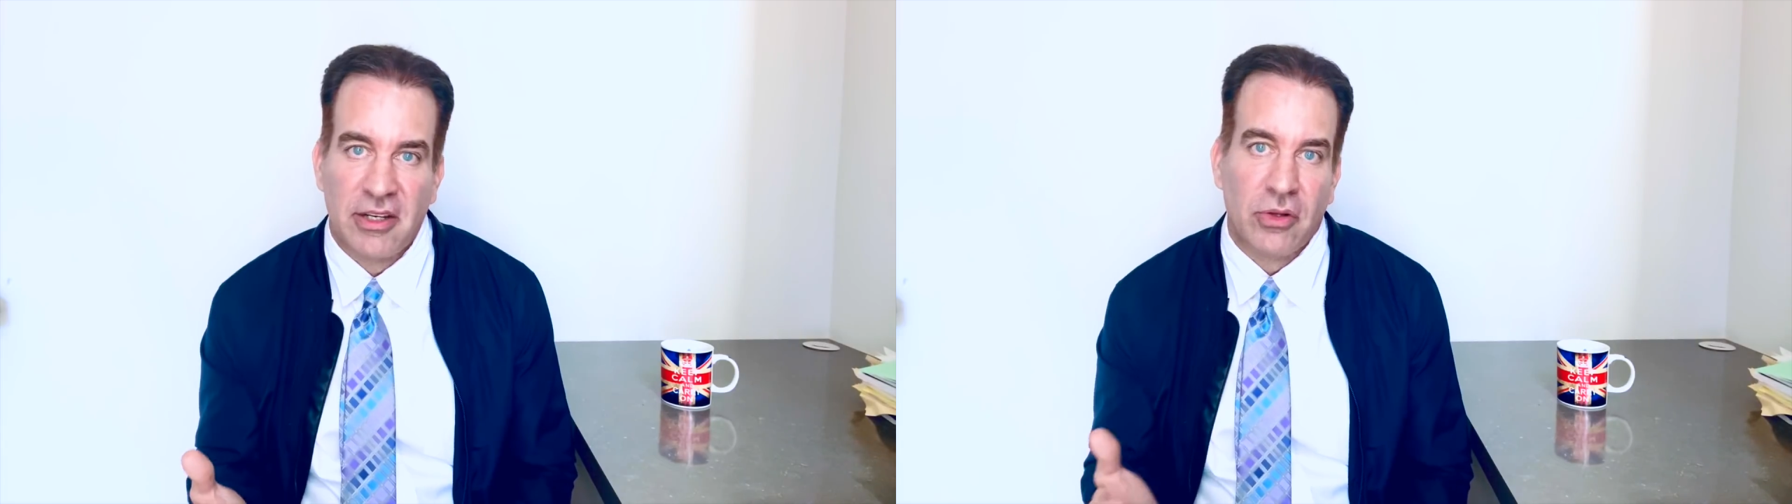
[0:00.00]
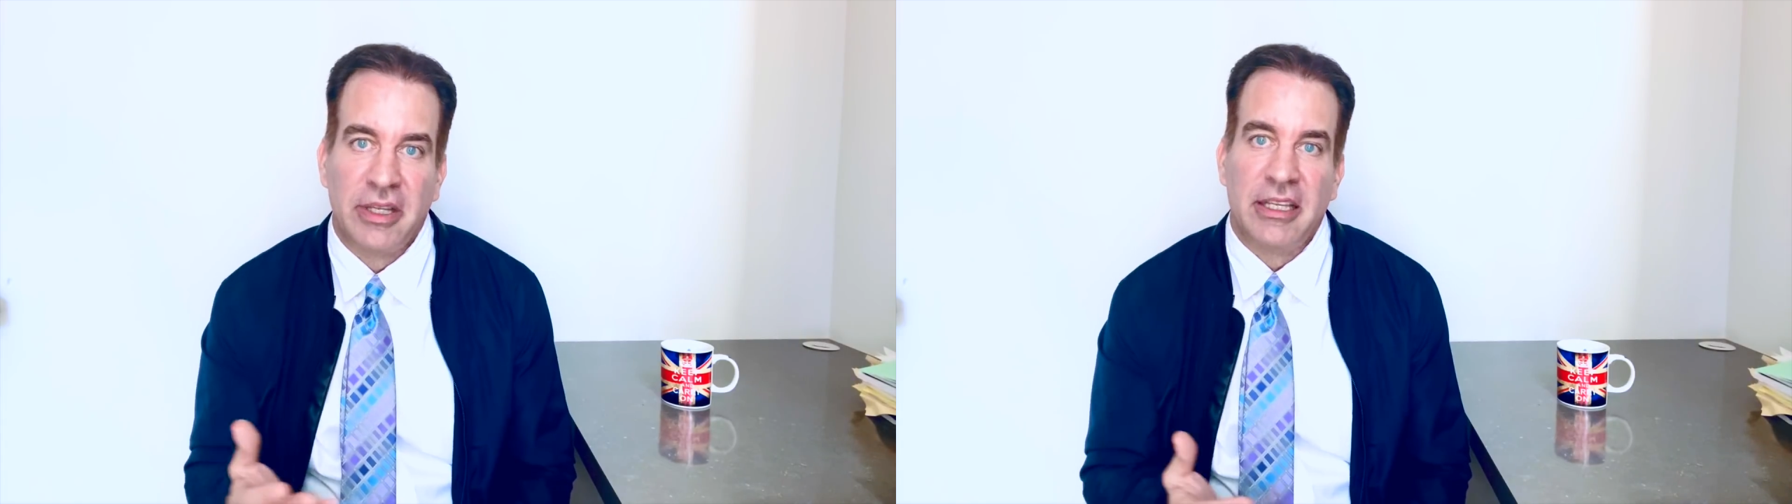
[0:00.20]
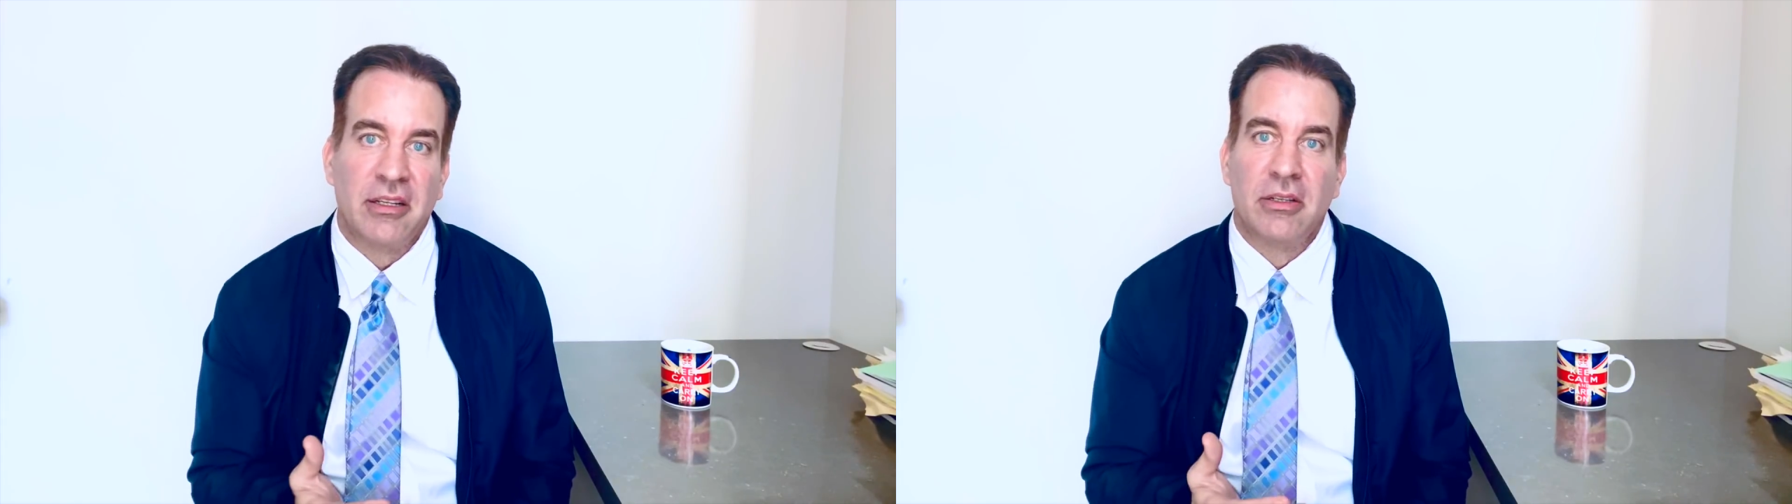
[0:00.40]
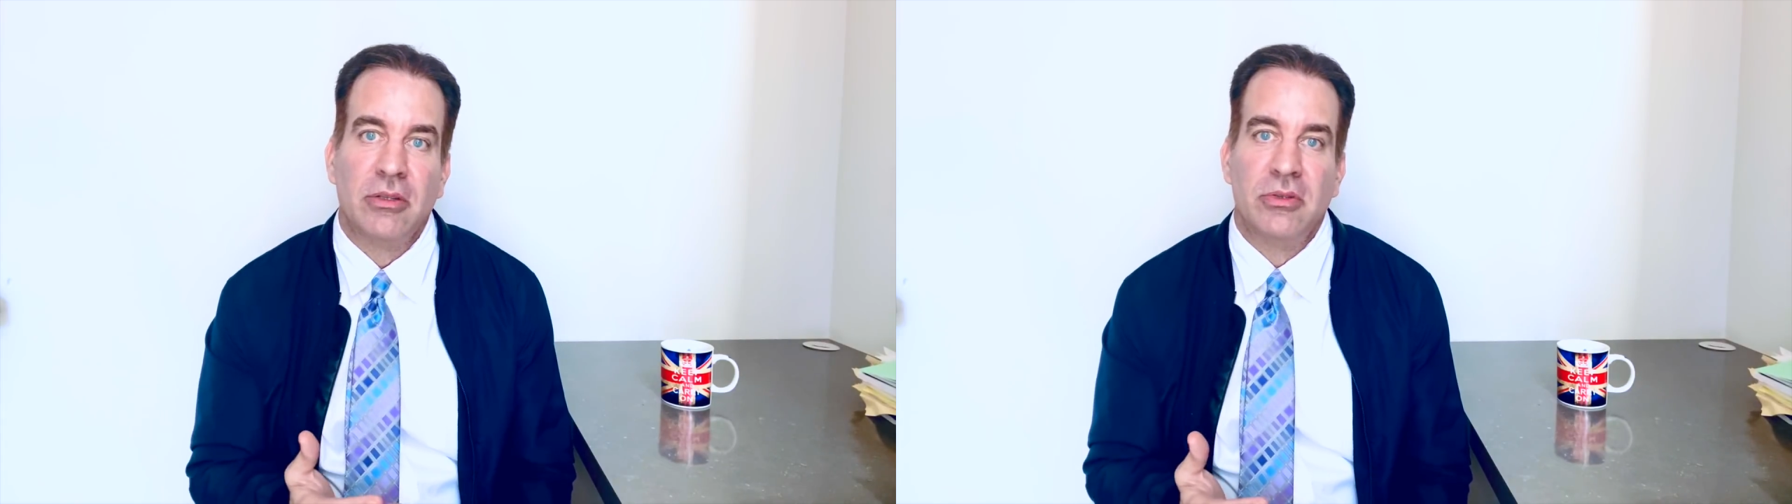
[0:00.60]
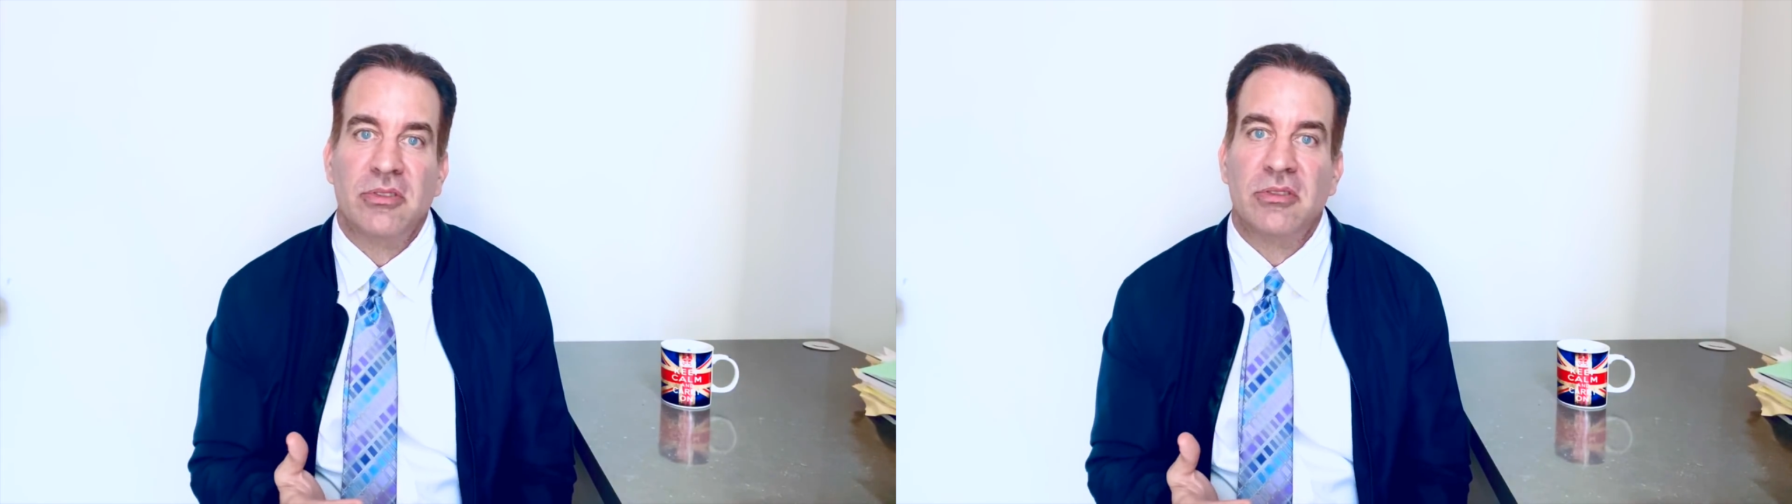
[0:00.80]
only
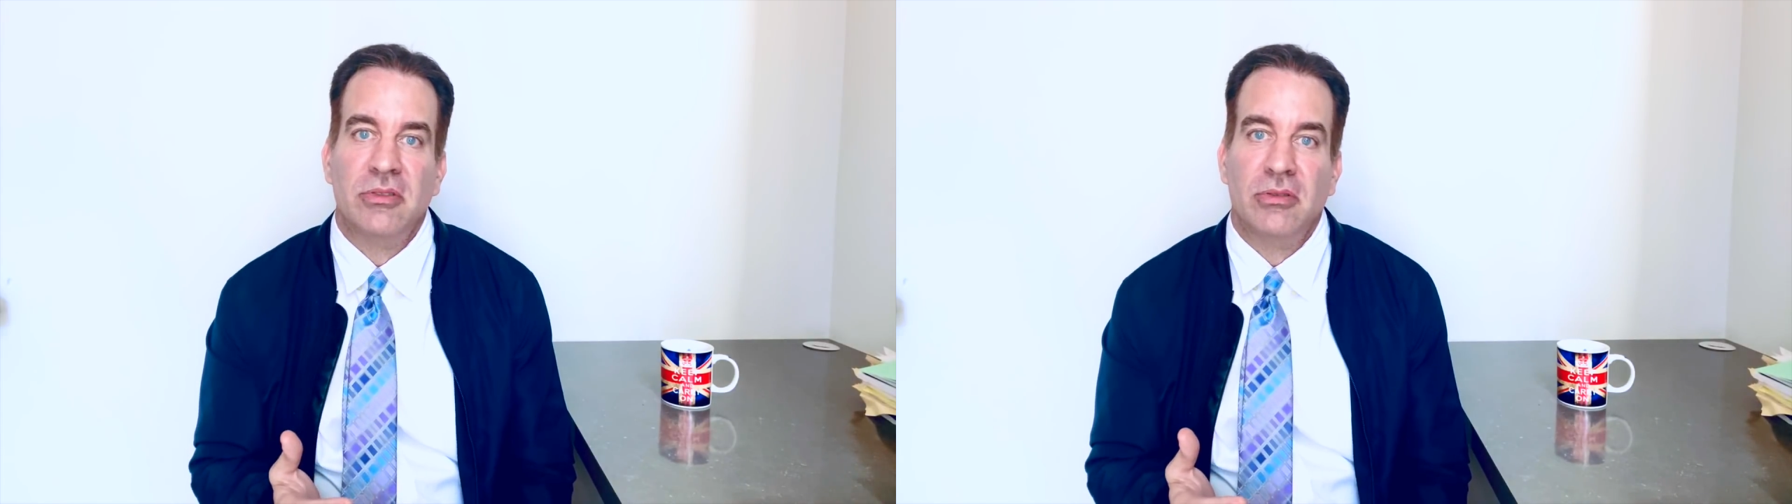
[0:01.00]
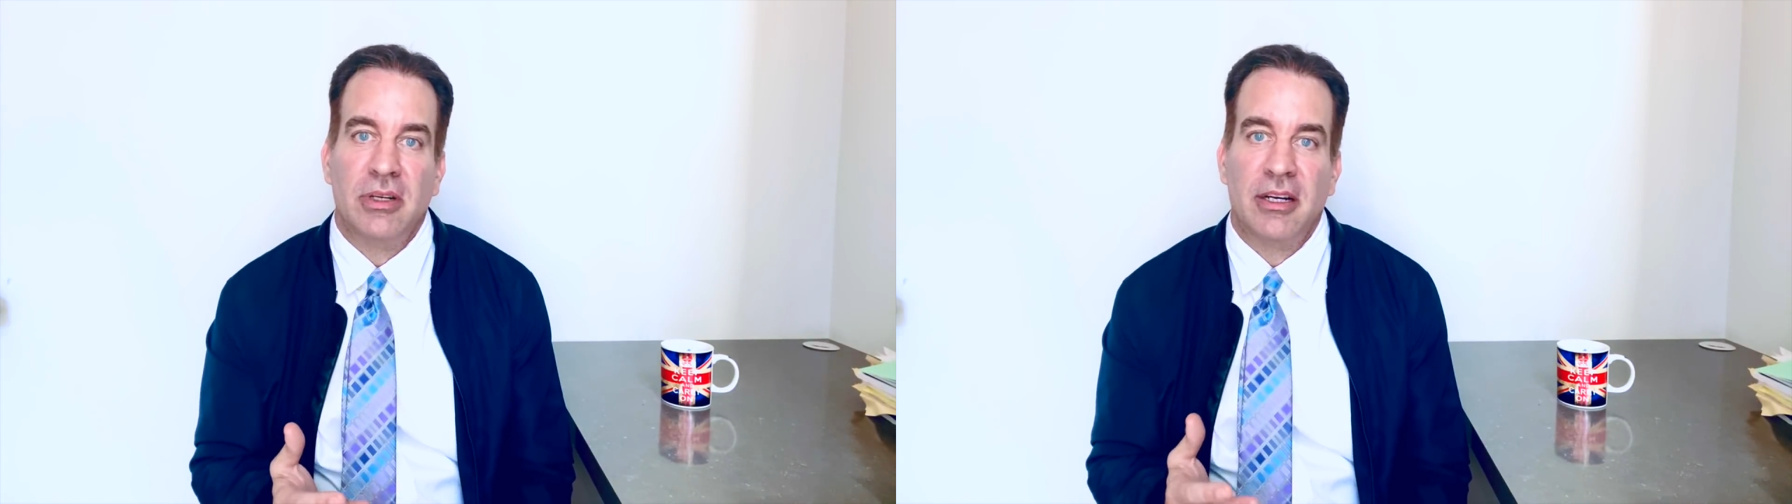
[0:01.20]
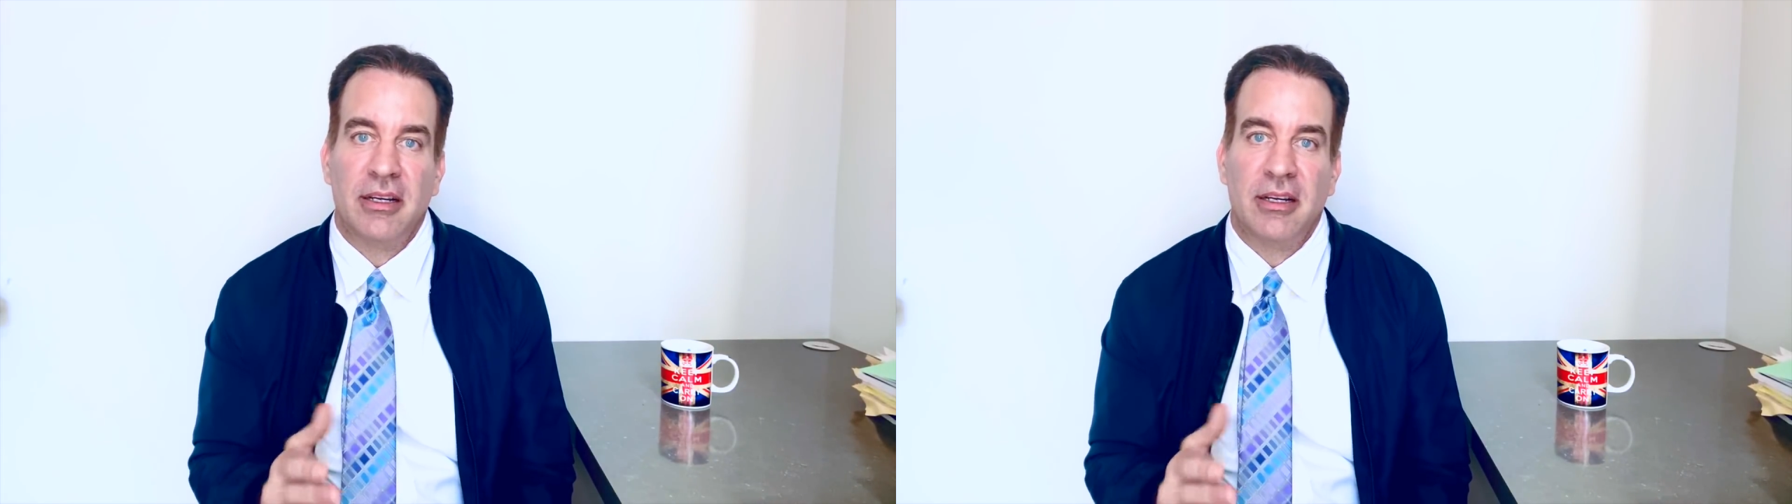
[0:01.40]
includes to